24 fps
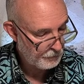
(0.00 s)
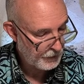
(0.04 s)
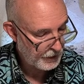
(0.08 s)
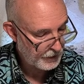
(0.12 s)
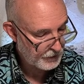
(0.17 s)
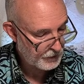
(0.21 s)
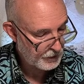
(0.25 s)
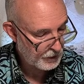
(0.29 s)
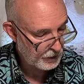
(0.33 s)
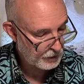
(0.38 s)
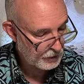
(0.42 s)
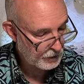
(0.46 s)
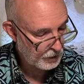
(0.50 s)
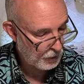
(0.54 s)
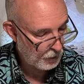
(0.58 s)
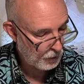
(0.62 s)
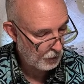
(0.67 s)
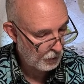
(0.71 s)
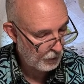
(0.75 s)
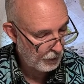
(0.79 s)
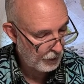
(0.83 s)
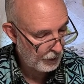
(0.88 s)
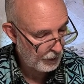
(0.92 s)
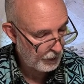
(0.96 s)
but the
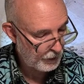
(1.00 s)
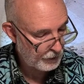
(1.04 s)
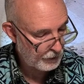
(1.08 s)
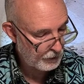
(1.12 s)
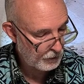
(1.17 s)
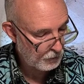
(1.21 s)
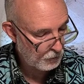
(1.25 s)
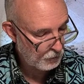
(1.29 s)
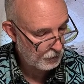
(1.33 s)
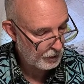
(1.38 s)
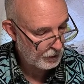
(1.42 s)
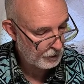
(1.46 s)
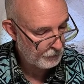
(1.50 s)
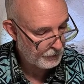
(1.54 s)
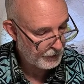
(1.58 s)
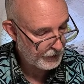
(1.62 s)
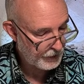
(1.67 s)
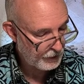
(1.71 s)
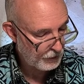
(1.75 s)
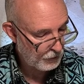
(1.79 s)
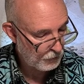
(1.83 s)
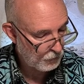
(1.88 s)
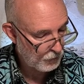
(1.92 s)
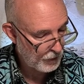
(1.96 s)
Lord will
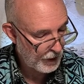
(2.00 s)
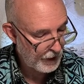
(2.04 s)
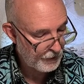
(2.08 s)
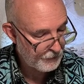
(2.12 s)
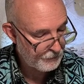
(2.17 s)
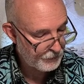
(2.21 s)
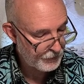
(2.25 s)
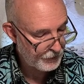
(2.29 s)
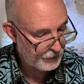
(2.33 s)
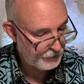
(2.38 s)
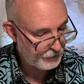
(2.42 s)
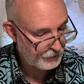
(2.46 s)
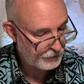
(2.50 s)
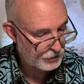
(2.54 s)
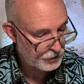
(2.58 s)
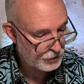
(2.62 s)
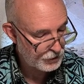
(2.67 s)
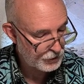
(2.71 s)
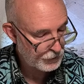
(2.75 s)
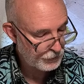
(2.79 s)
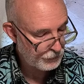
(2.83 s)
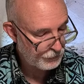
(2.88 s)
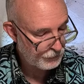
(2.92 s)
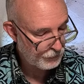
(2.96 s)
be a
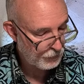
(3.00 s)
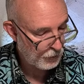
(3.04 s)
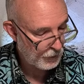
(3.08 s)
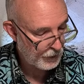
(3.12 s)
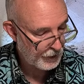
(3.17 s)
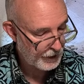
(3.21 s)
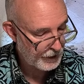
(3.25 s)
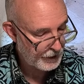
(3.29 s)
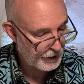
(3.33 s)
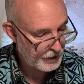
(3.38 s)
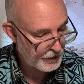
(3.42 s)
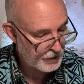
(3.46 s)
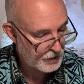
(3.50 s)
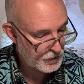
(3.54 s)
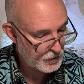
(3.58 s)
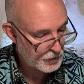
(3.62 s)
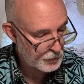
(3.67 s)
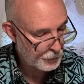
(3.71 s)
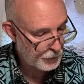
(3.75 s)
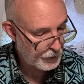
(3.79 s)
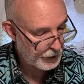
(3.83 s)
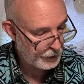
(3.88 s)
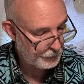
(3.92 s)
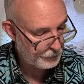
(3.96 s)
refuge for
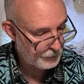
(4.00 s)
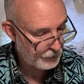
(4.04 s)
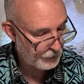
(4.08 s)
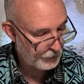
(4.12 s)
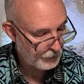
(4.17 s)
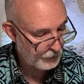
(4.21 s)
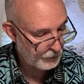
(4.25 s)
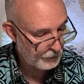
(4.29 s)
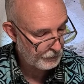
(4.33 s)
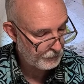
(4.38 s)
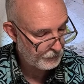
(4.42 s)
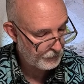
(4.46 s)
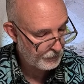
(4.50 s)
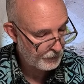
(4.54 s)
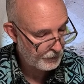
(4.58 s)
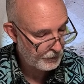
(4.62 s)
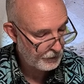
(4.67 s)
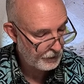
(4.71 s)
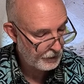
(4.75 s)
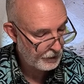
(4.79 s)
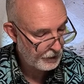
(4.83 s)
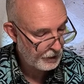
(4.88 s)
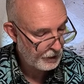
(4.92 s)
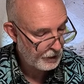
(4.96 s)
his people,
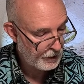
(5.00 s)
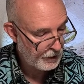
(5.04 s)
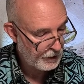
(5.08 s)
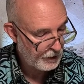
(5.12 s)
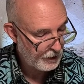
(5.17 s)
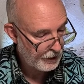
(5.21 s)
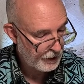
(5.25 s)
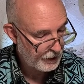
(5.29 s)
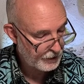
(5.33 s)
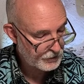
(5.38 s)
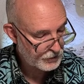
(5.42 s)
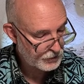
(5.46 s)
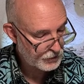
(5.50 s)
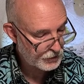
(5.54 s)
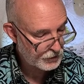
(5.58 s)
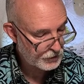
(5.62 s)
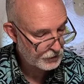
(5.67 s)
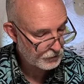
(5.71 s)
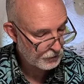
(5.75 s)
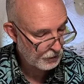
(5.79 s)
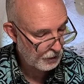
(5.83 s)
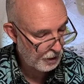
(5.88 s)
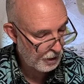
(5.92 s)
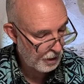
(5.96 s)
a
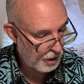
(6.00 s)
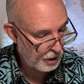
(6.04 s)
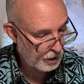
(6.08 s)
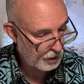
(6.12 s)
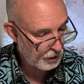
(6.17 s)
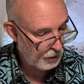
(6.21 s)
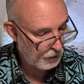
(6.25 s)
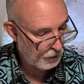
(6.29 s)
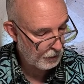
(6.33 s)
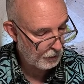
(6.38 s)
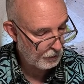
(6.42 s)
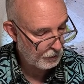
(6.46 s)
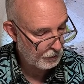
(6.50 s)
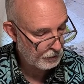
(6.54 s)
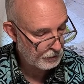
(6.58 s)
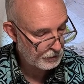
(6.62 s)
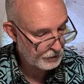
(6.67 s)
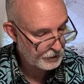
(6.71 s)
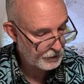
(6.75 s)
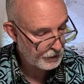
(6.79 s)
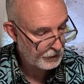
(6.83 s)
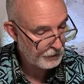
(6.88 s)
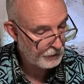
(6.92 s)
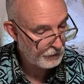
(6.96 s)

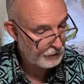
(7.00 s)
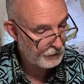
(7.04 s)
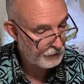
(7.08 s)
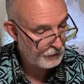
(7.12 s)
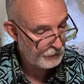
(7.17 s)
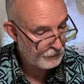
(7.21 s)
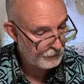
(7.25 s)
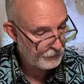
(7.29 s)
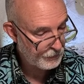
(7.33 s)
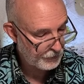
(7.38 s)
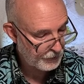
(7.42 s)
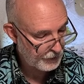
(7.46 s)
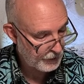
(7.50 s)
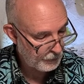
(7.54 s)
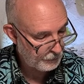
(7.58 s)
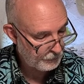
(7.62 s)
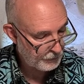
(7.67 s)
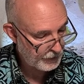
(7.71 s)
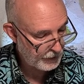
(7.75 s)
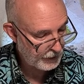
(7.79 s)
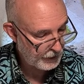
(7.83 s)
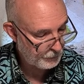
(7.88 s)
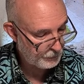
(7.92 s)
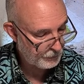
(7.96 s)
stronghold for the
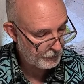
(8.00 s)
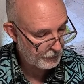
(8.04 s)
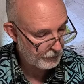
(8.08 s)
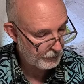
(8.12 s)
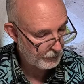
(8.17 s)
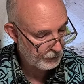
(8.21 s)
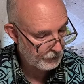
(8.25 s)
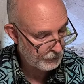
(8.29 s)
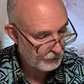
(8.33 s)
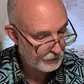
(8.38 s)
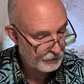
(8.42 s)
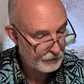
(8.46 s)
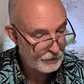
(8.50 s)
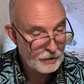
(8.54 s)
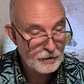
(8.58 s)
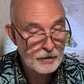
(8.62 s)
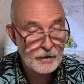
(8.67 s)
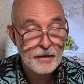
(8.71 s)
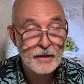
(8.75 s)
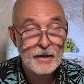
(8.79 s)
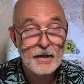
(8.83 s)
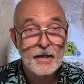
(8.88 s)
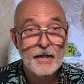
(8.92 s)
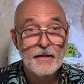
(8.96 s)
people
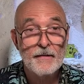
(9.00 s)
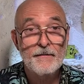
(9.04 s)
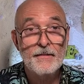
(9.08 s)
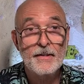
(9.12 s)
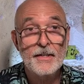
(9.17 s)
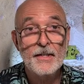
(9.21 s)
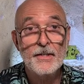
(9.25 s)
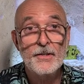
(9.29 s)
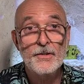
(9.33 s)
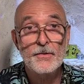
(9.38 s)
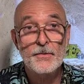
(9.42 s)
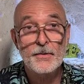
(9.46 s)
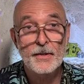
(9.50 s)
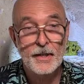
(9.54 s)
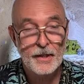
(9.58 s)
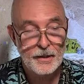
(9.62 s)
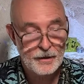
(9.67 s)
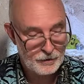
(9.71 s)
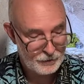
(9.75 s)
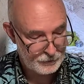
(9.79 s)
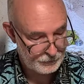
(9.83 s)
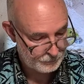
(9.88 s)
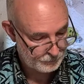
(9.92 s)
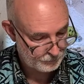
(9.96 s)
of
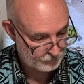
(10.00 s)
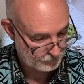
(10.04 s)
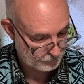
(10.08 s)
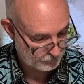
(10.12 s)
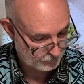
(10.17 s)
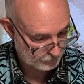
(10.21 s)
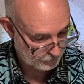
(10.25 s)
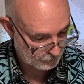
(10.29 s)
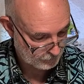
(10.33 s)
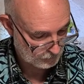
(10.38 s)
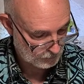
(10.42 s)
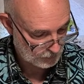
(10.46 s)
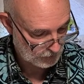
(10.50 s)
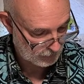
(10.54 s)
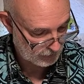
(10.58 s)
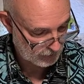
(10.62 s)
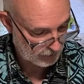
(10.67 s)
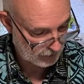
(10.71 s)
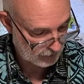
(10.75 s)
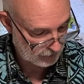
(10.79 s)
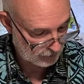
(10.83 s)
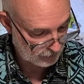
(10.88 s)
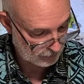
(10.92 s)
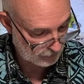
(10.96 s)
Israel. I
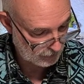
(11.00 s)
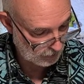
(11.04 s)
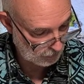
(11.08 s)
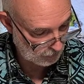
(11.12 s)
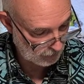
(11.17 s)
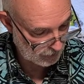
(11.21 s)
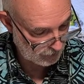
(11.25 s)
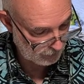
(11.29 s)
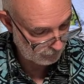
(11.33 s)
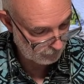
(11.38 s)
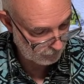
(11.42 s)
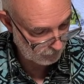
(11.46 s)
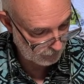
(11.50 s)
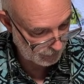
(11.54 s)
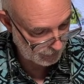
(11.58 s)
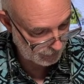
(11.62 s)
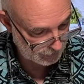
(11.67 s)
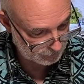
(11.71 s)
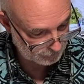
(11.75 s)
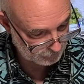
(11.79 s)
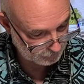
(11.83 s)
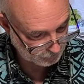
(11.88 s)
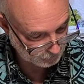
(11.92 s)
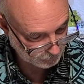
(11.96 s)
got a little note here for
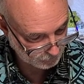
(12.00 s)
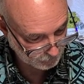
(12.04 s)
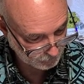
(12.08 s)
you.